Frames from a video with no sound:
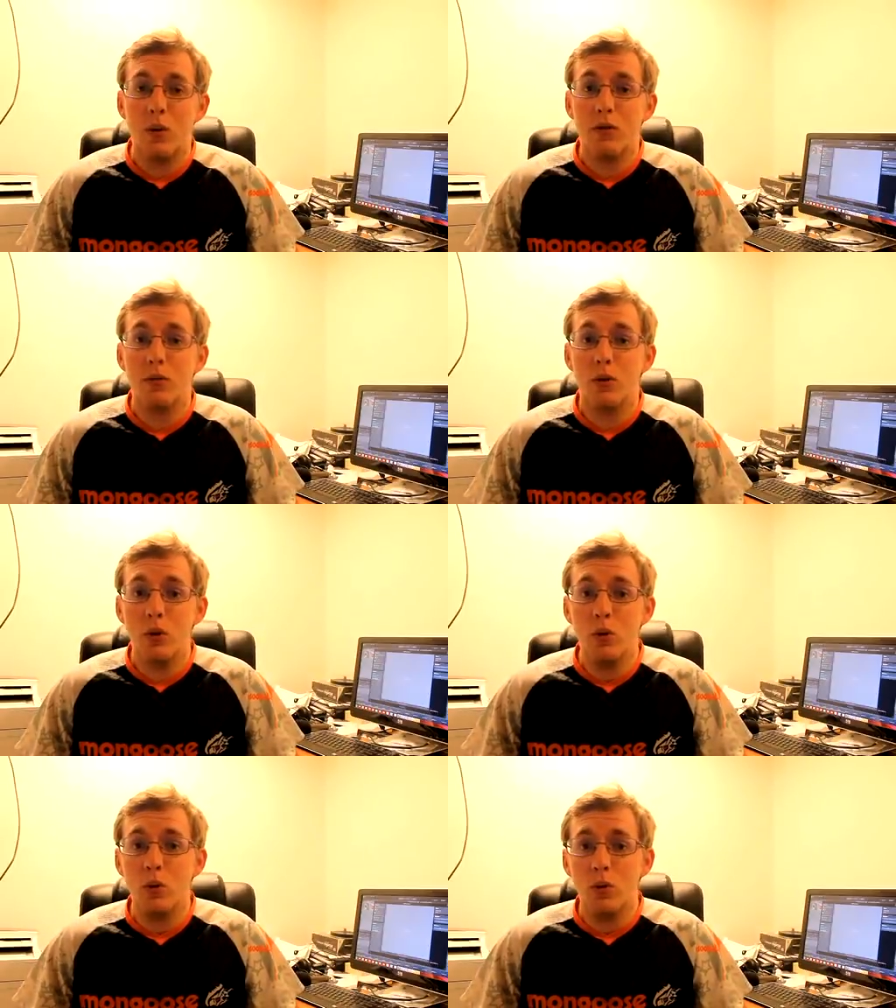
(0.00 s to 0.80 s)
So
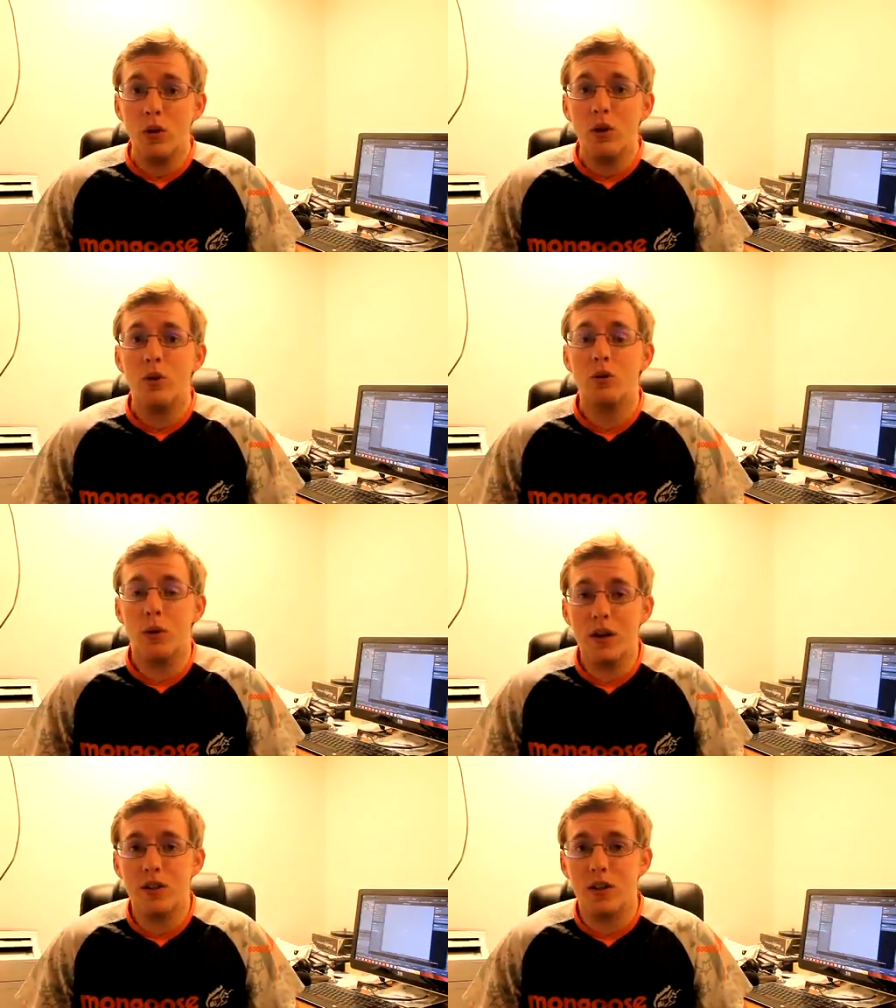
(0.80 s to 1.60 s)
anyone from
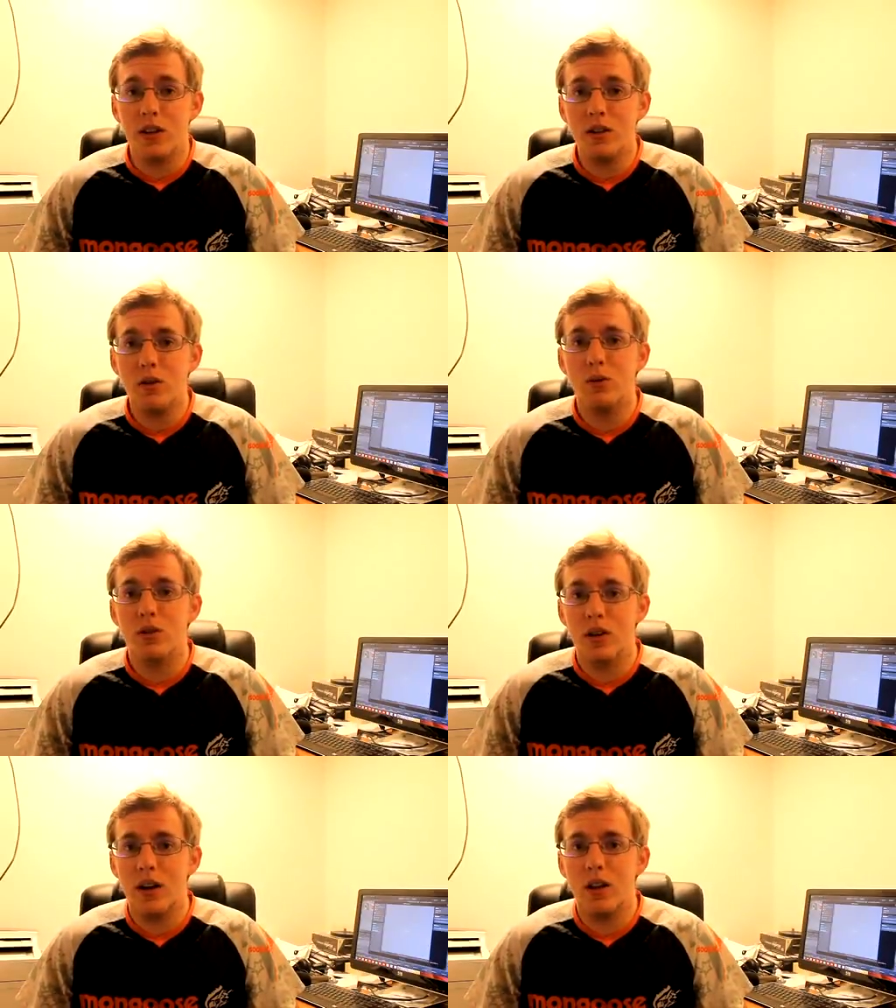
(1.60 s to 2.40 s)
Google who's
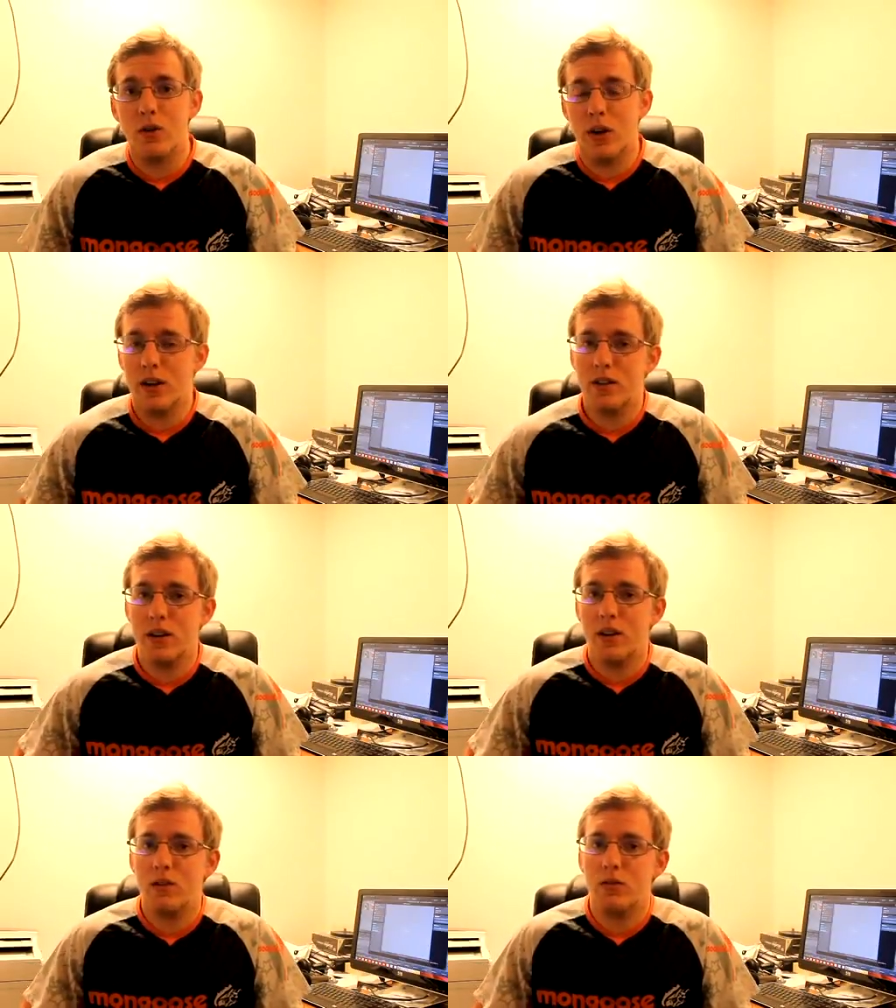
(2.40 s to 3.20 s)
watching this, who designed
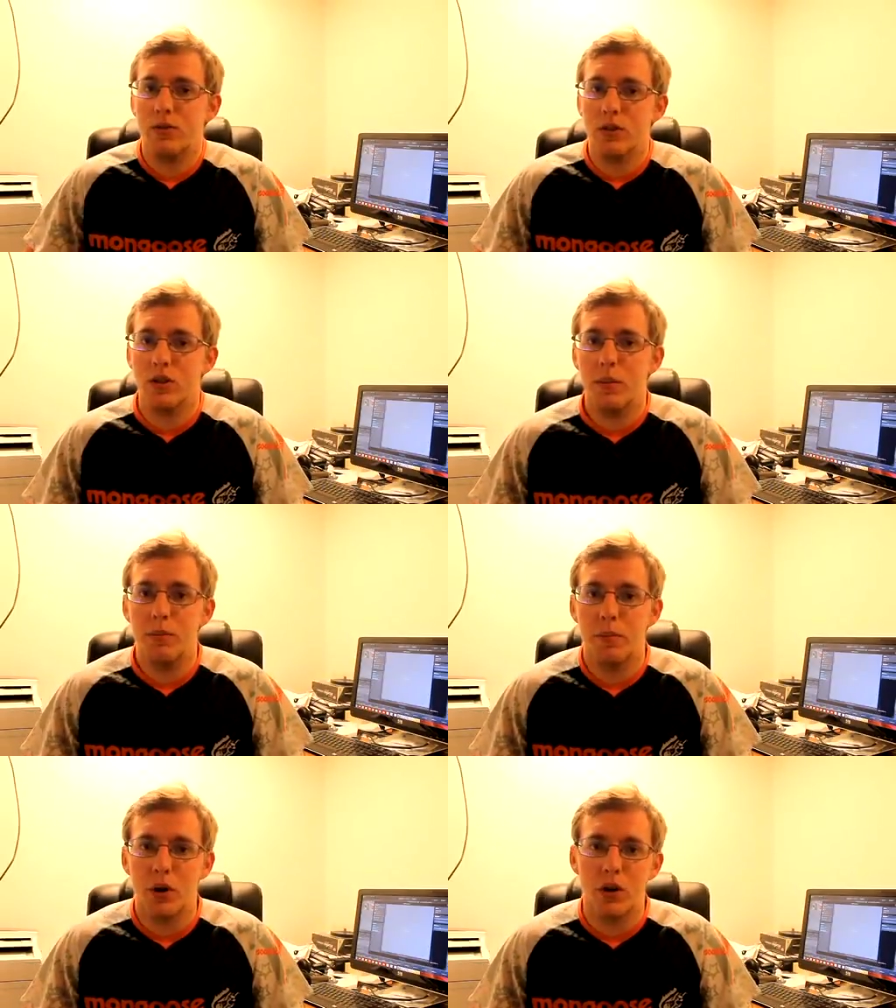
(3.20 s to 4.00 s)
the granny settings
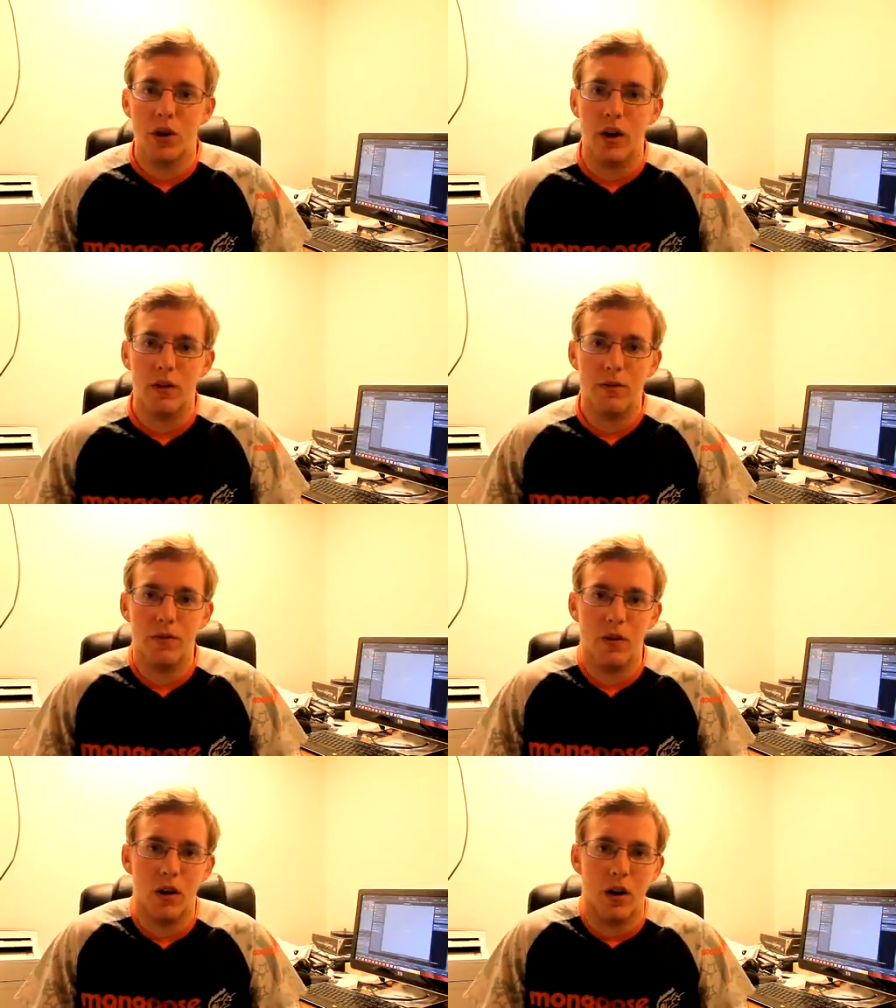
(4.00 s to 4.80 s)
for some
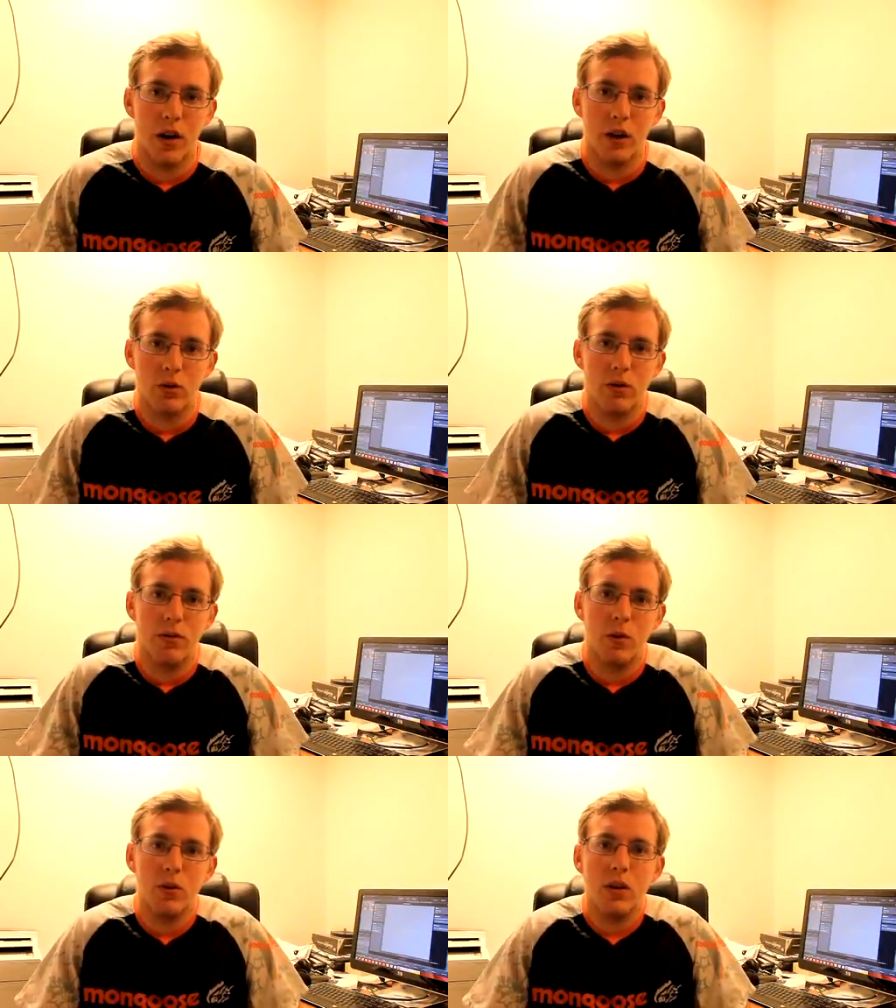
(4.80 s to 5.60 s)
burner
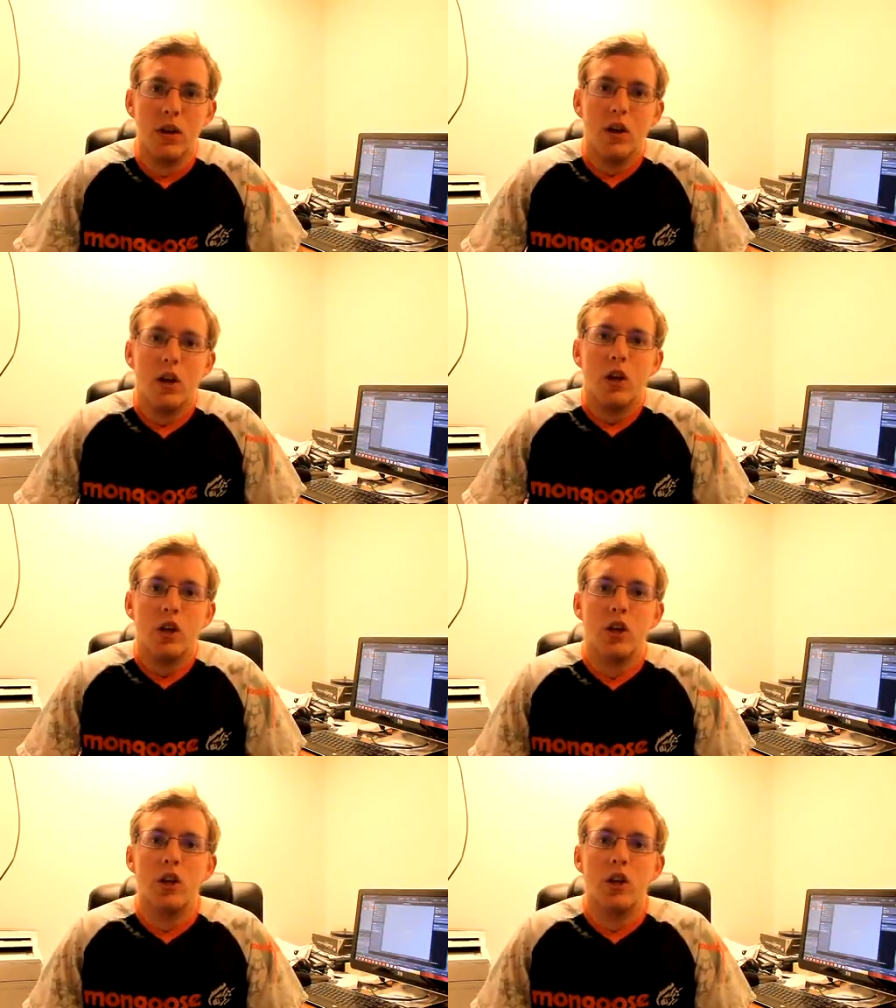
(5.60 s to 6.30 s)
Android phone,